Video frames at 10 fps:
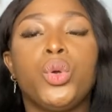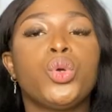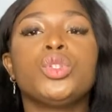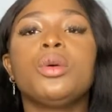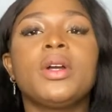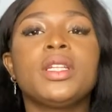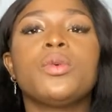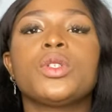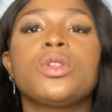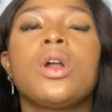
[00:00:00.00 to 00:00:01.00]
nobody
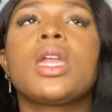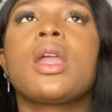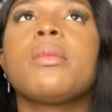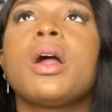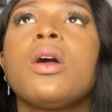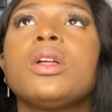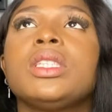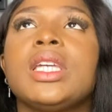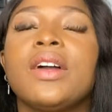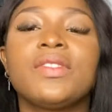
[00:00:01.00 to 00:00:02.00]
was talking about
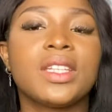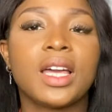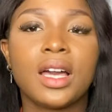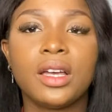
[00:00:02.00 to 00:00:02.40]
the aftermath